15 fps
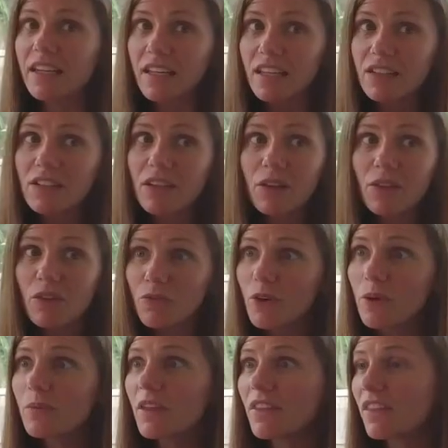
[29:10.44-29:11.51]
And lead to the
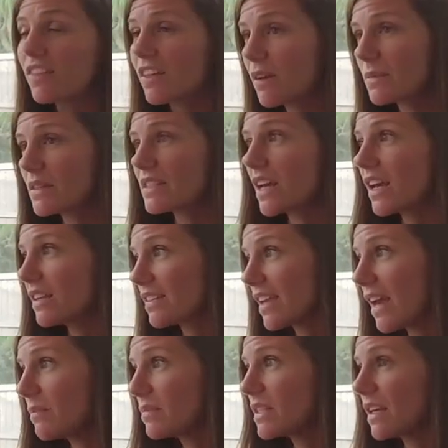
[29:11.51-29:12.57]
room that the thermostat is
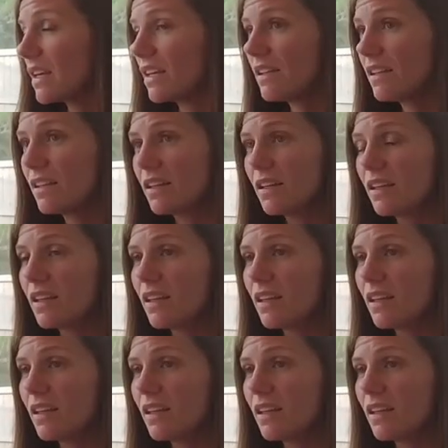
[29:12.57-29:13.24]
kept in.